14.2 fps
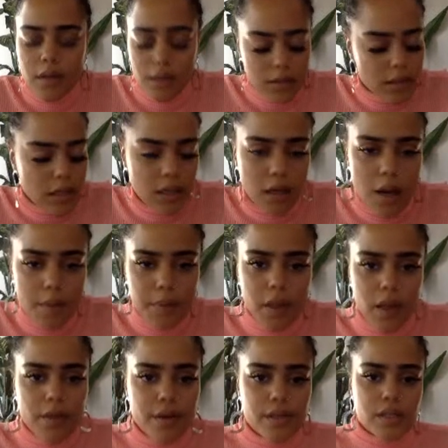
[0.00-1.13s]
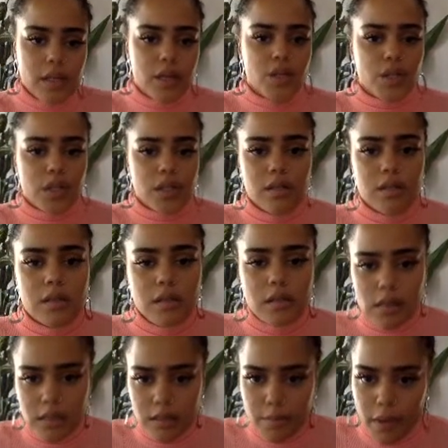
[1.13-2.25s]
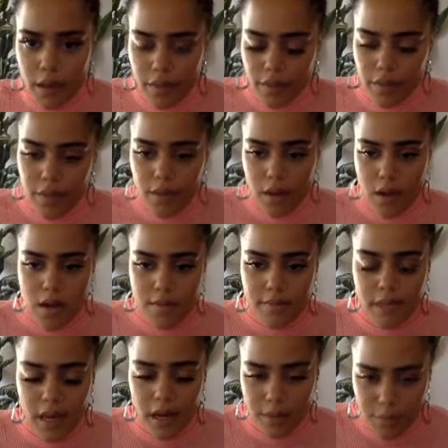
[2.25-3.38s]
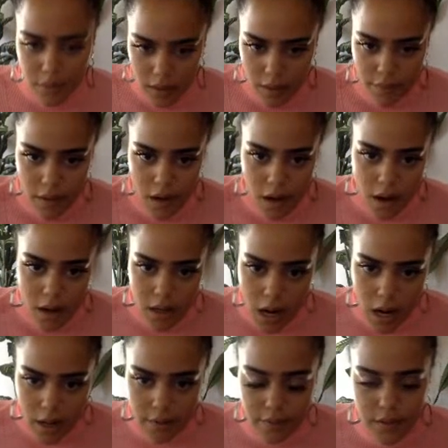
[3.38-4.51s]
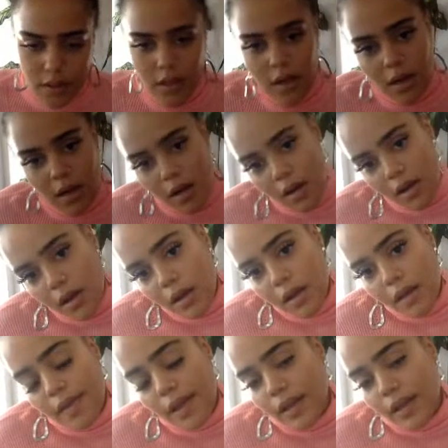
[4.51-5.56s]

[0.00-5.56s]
done a couple other sessions this month that I believe are archived that